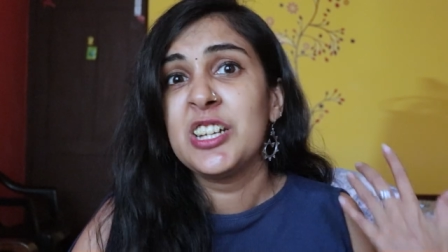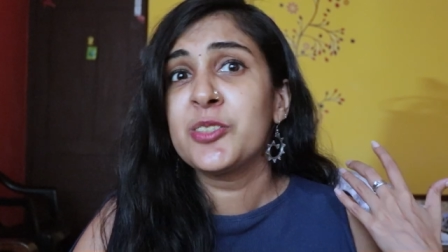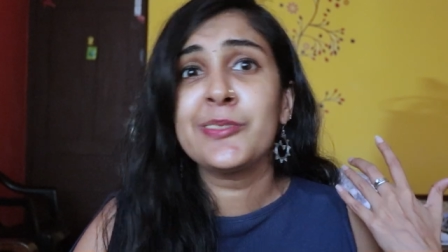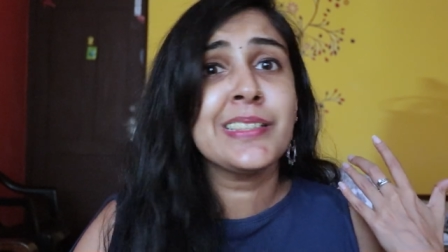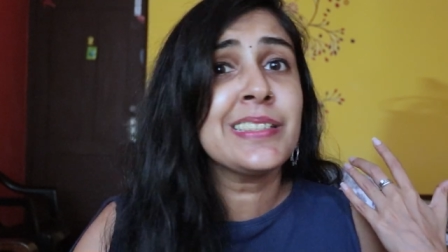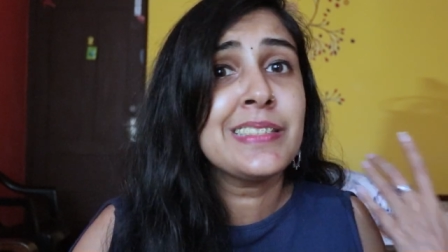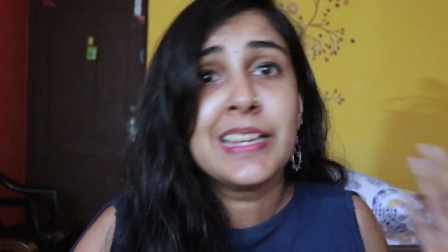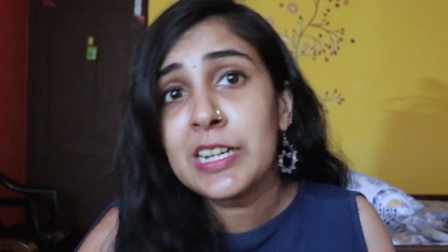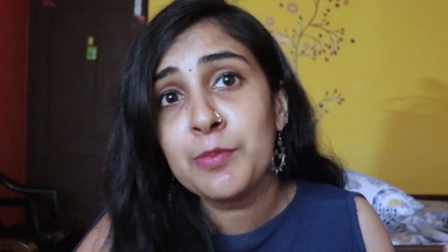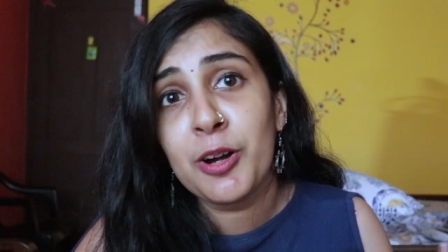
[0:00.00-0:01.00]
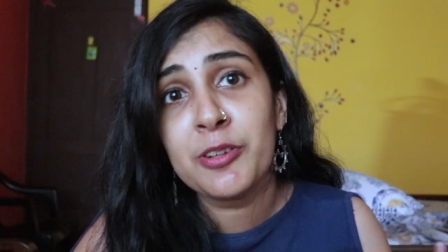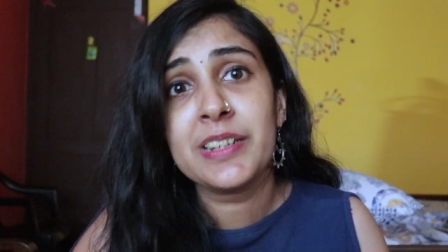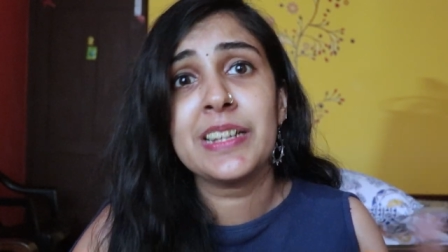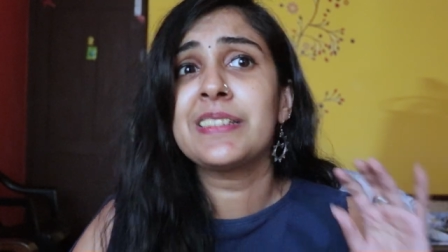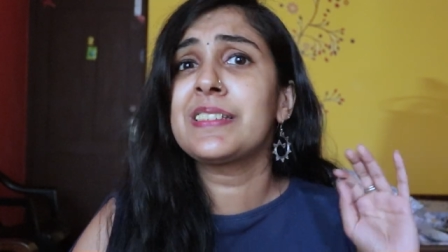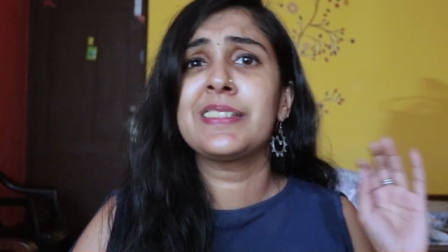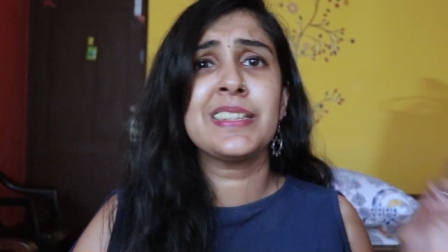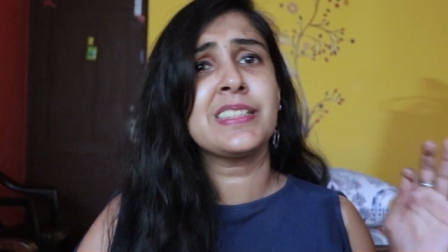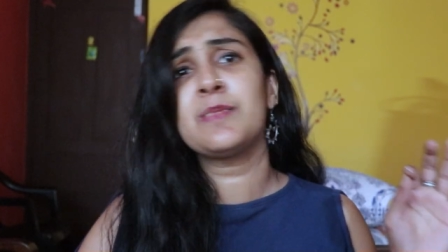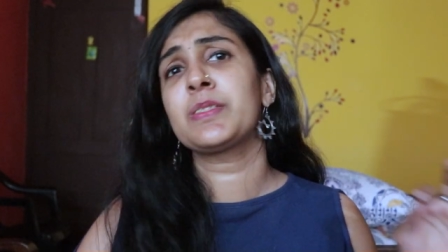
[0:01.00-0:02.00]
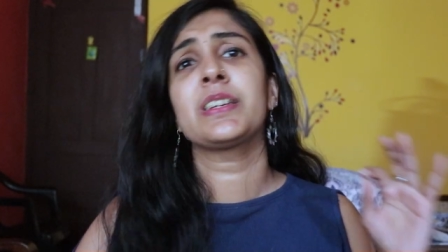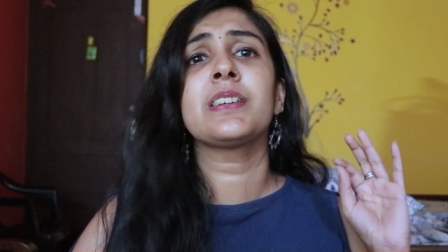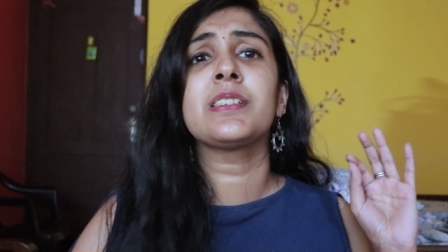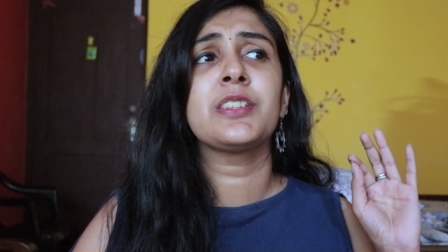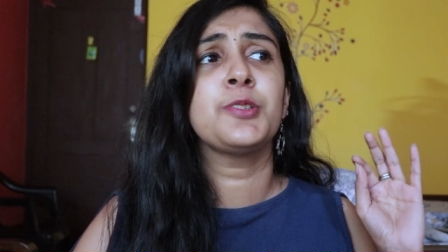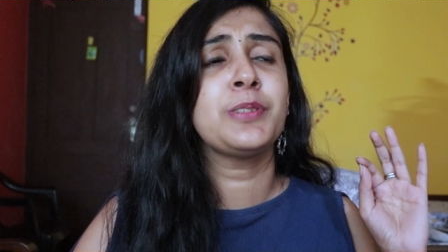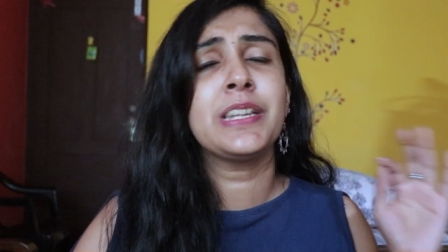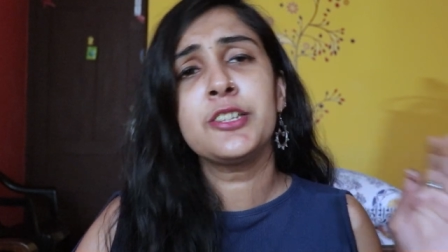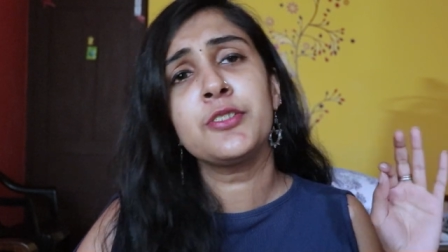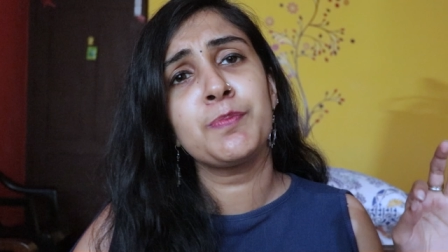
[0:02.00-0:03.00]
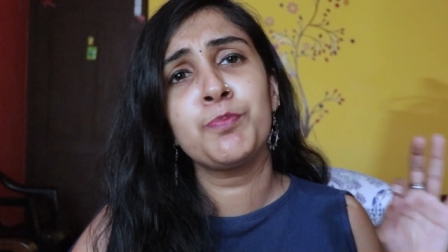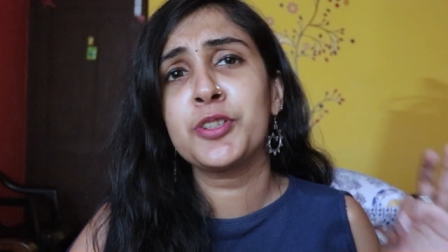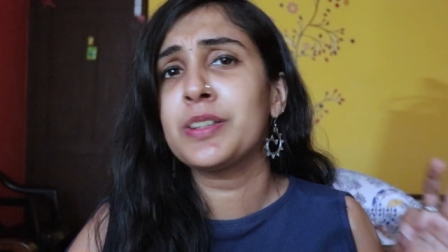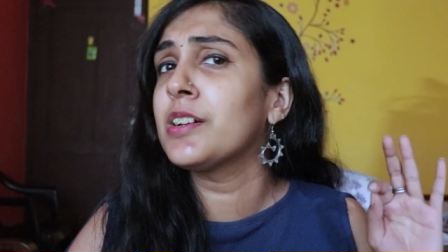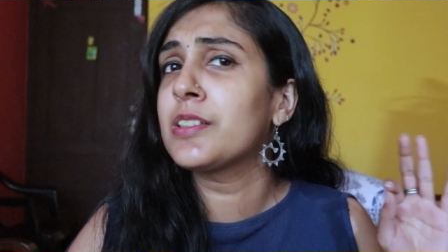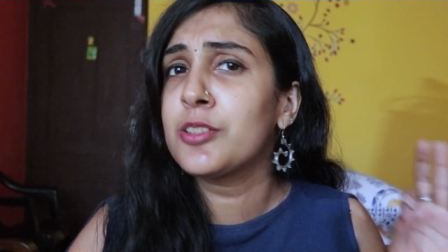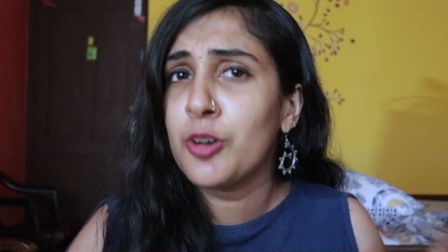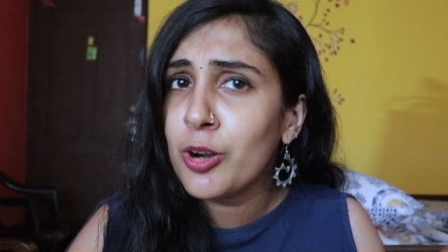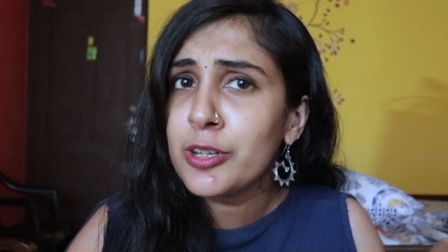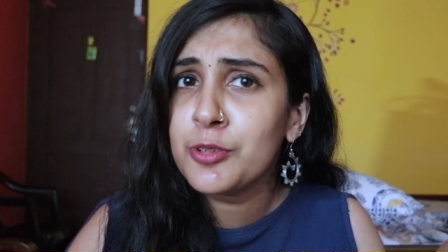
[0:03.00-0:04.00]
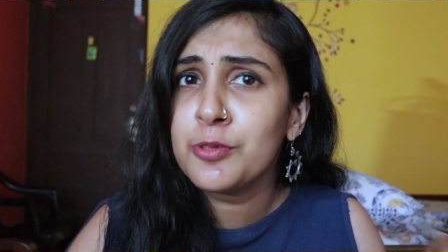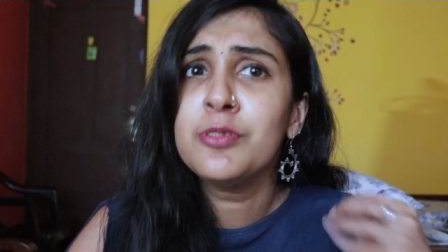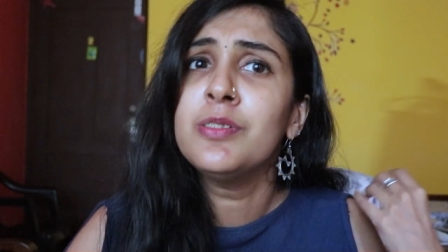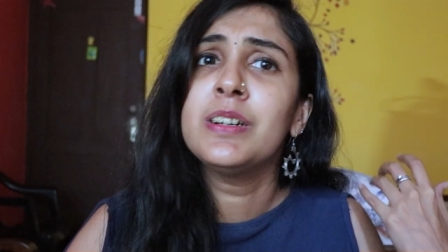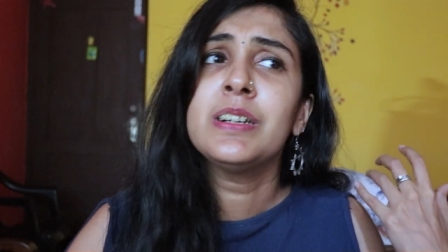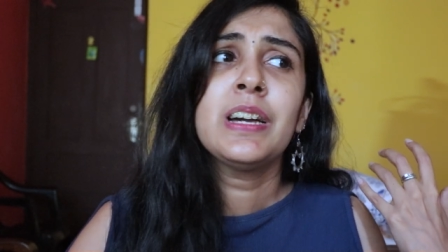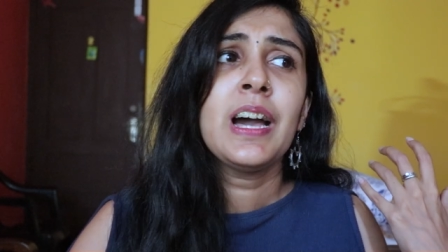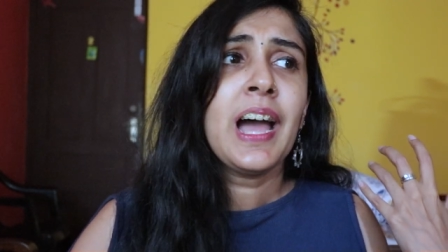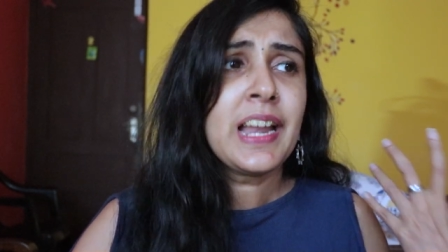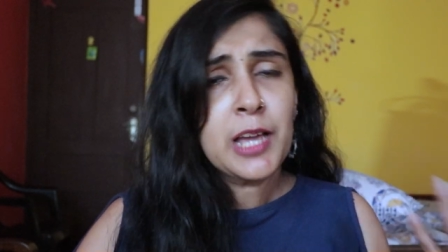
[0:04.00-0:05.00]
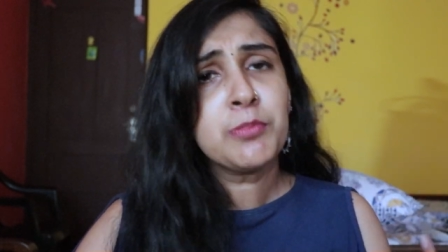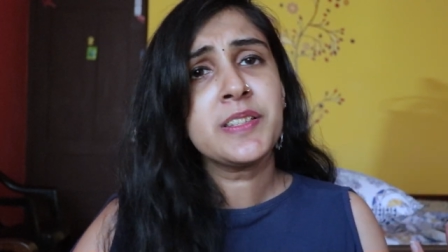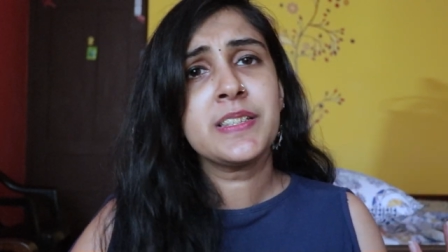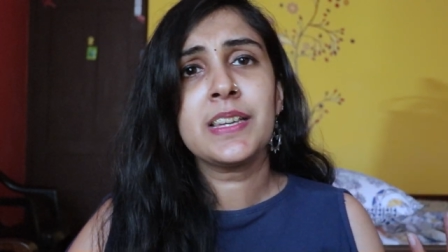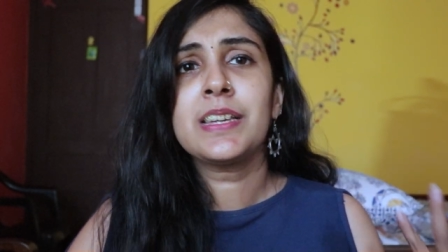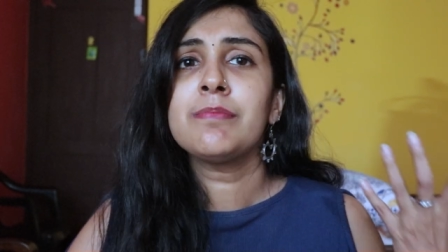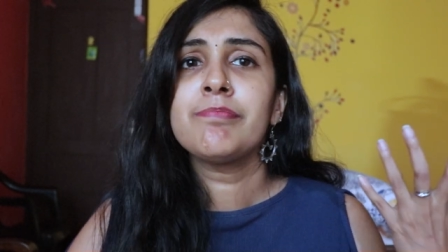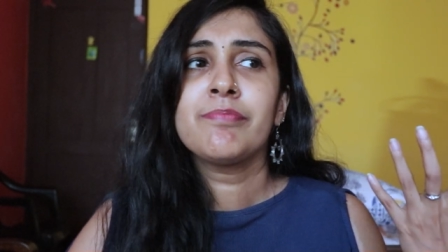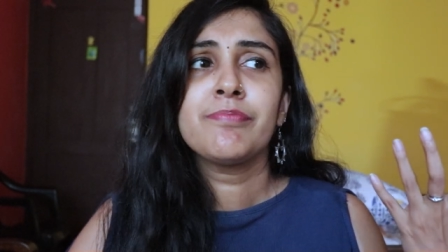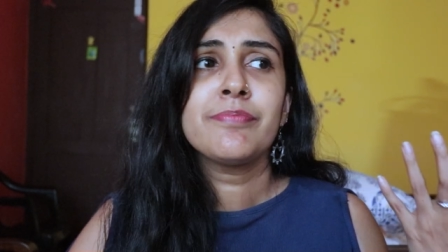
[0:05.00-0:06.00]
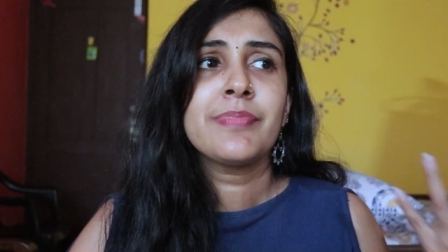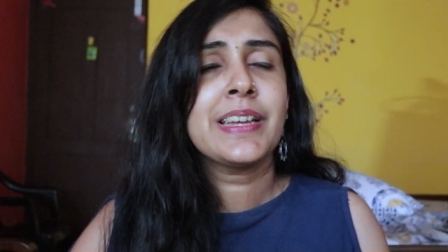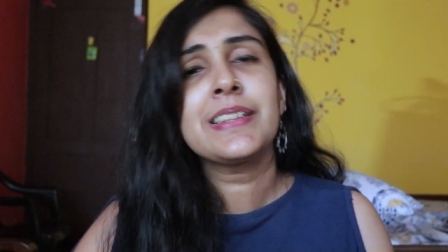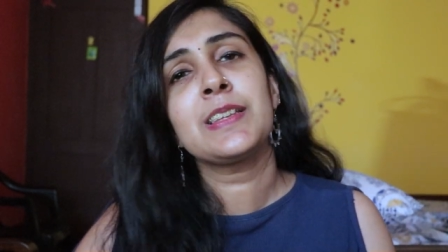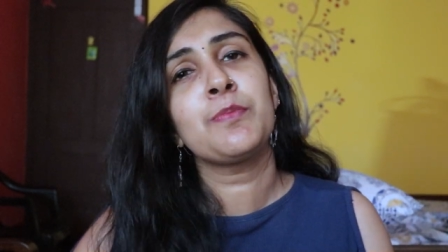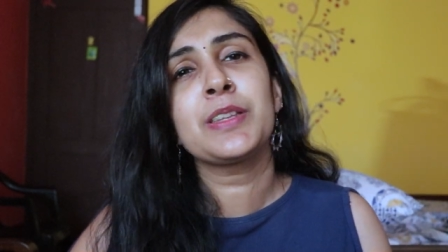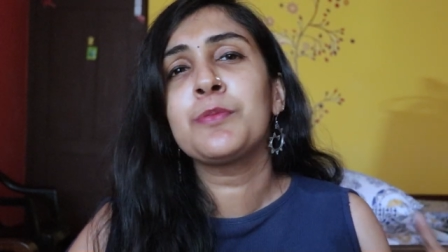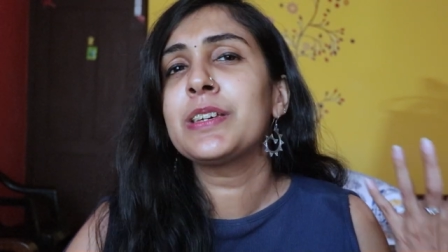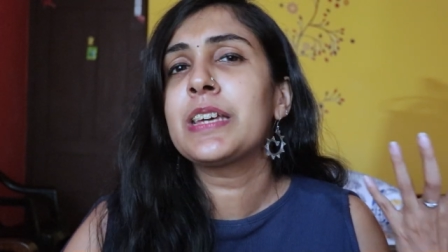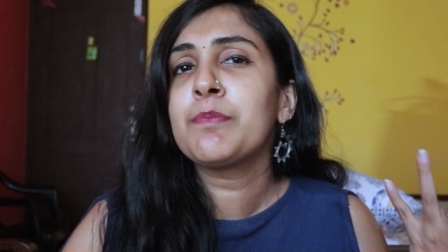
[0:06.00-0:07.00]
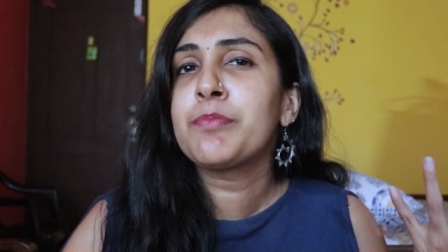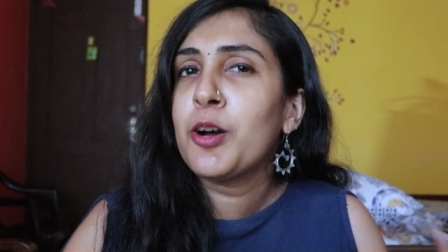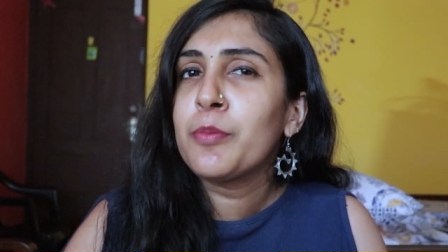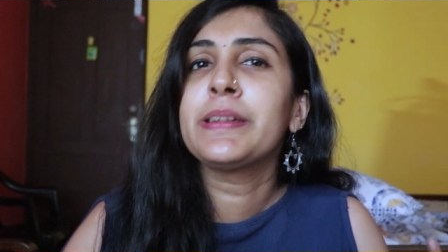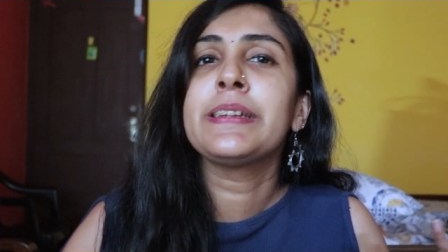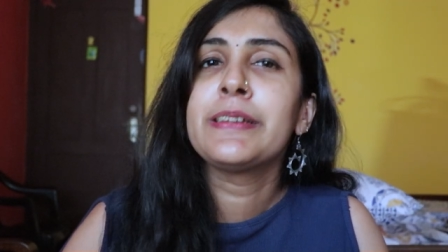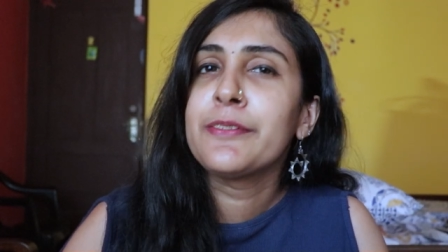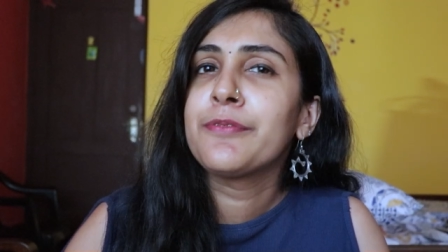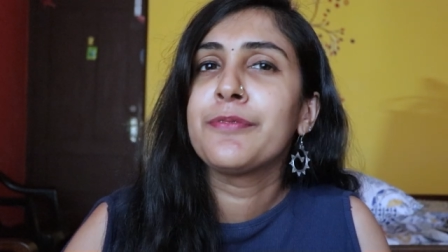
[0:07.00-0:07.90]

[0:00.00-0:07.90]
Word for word: So just think about it. It's just something you need to put a thought to, and I would say it is something we can probably live